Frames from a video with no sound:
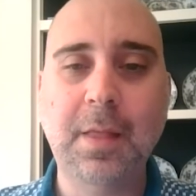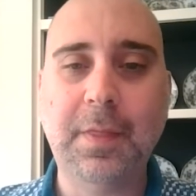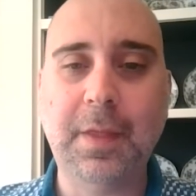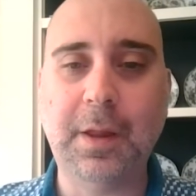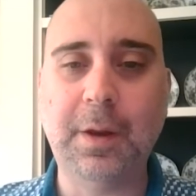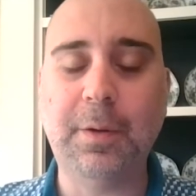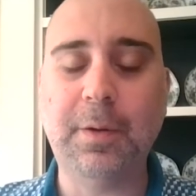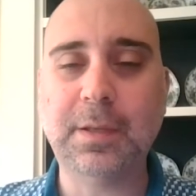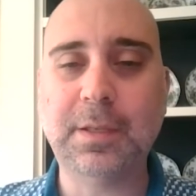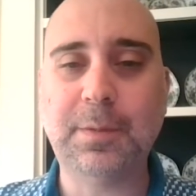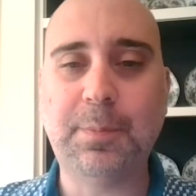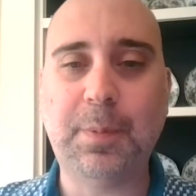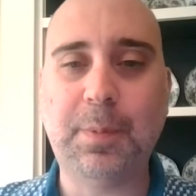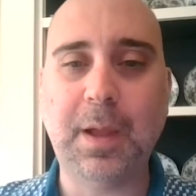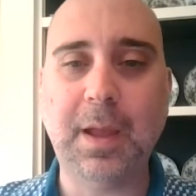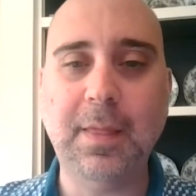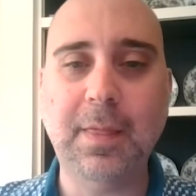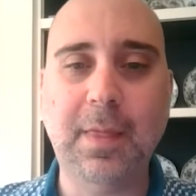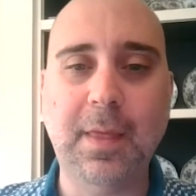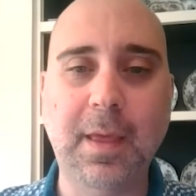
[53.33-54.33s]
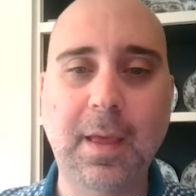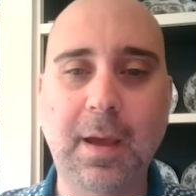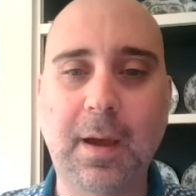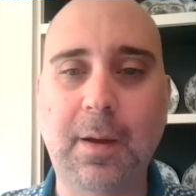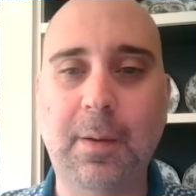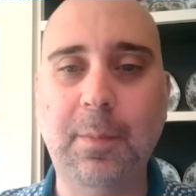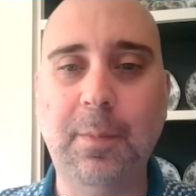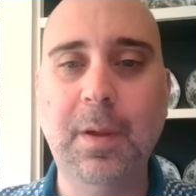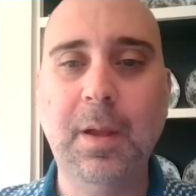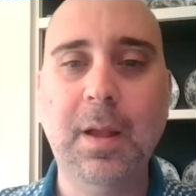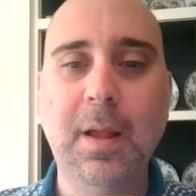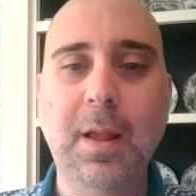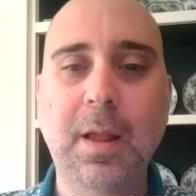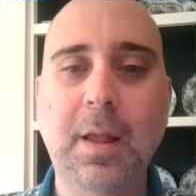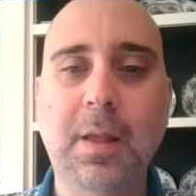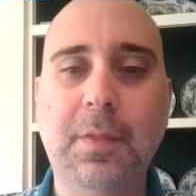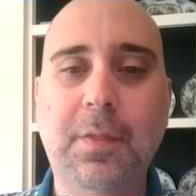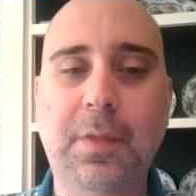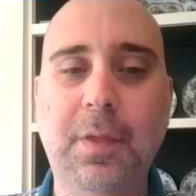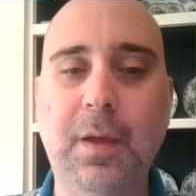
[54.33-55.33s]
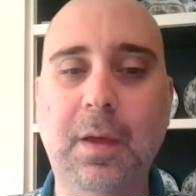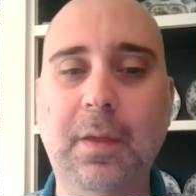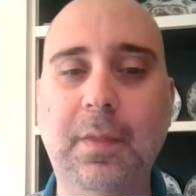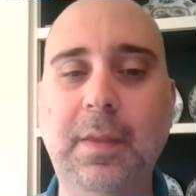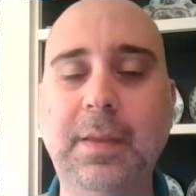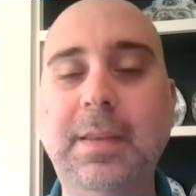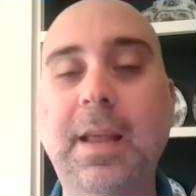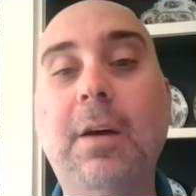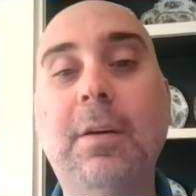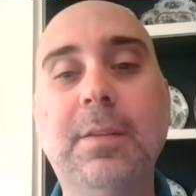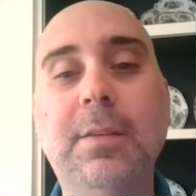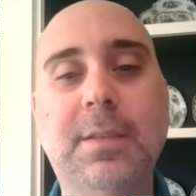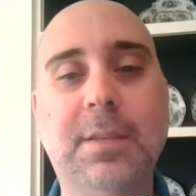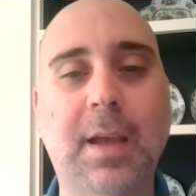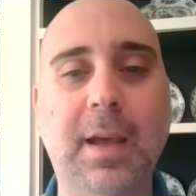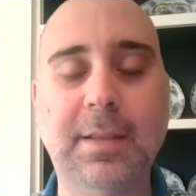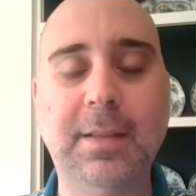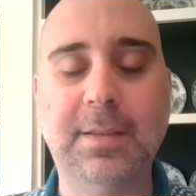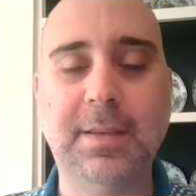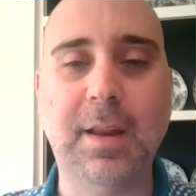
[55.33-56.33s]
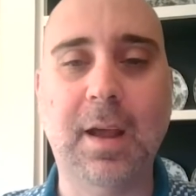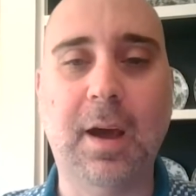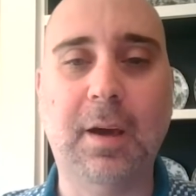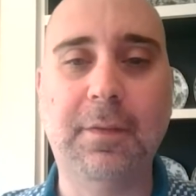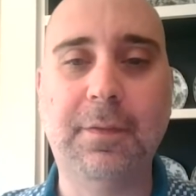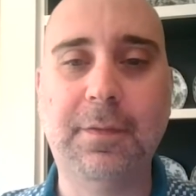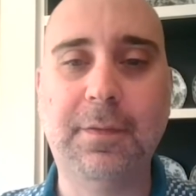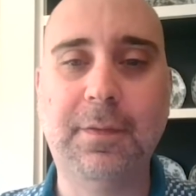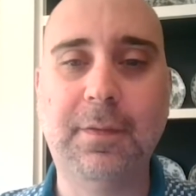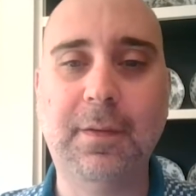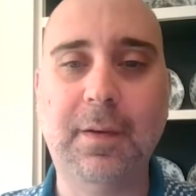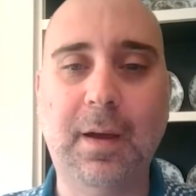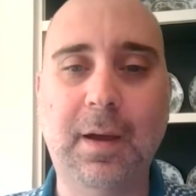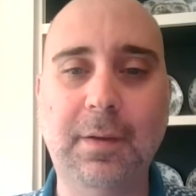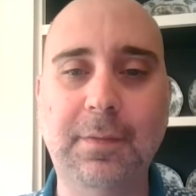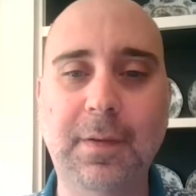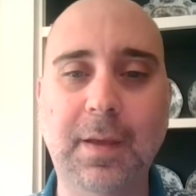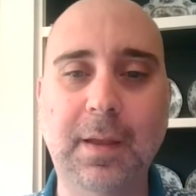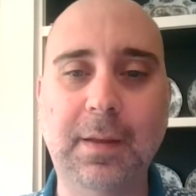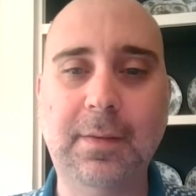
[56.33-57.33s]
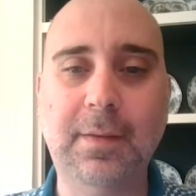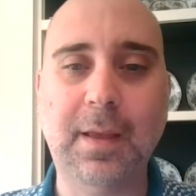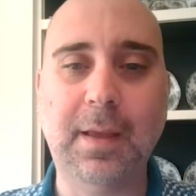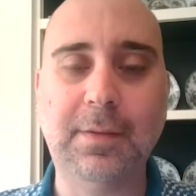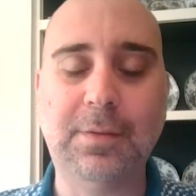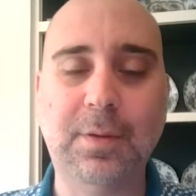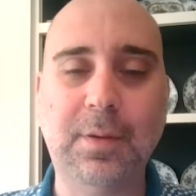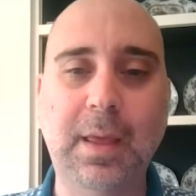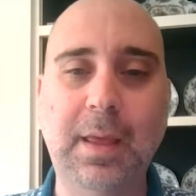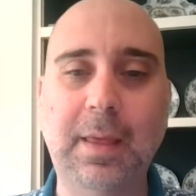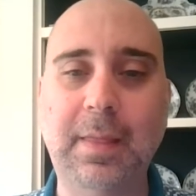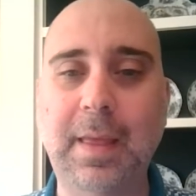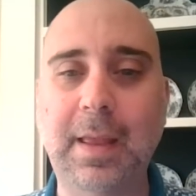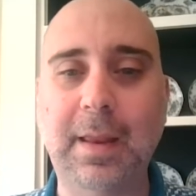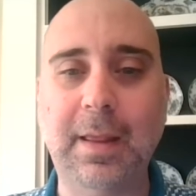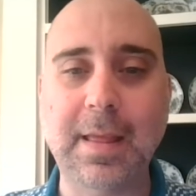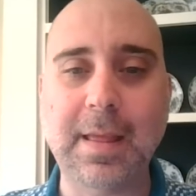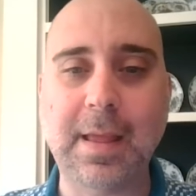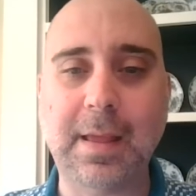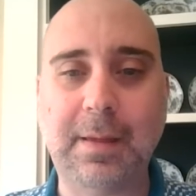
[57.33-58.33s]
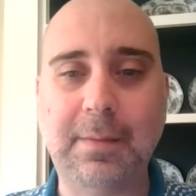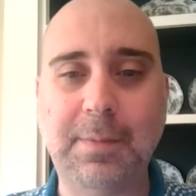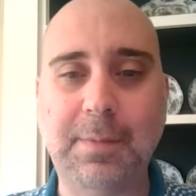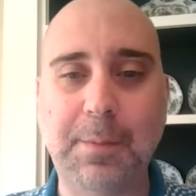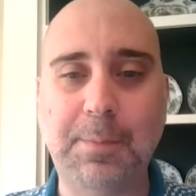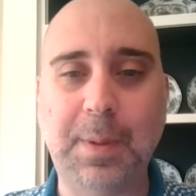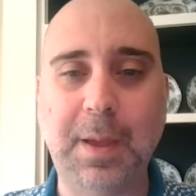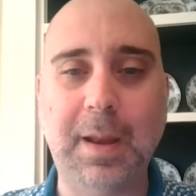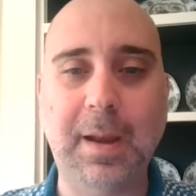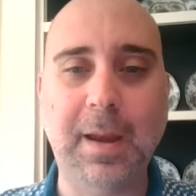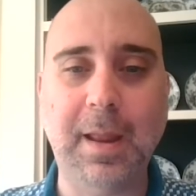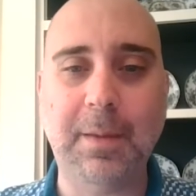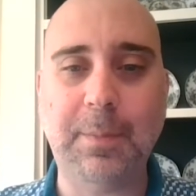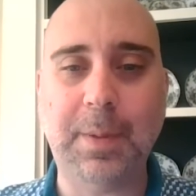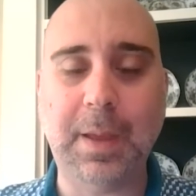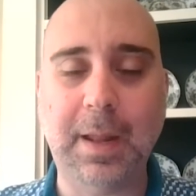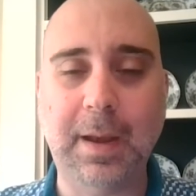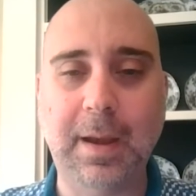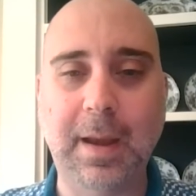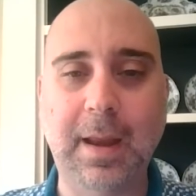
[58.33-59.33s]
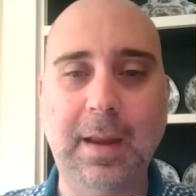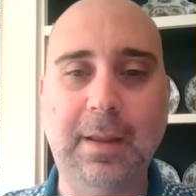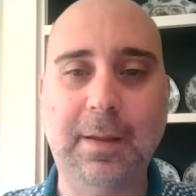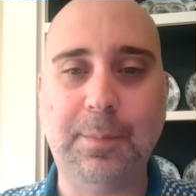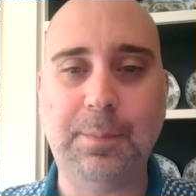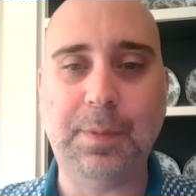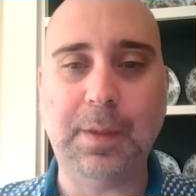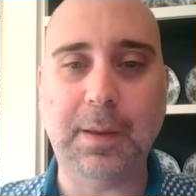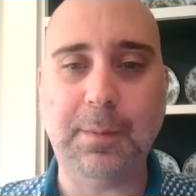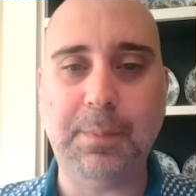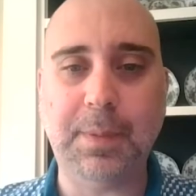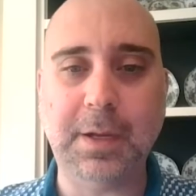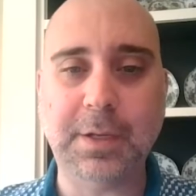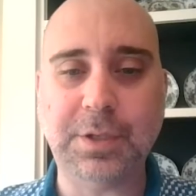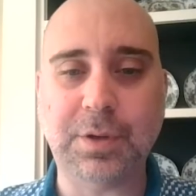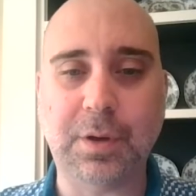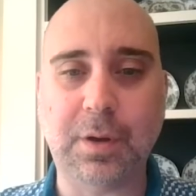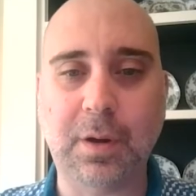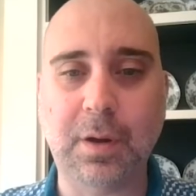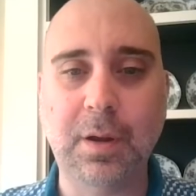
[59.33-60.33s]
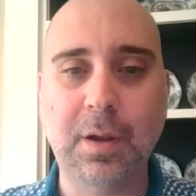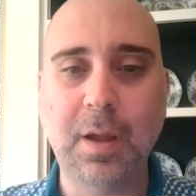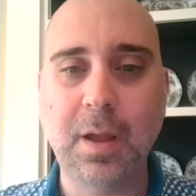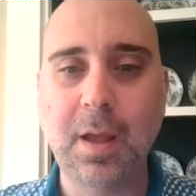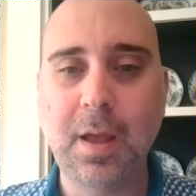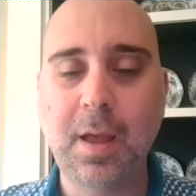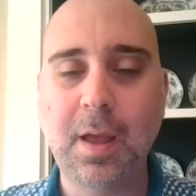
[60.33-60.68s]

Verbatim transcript: They don't explain the um, the the downsides enough of it, and so they they they, they paint, paint an incomplete picture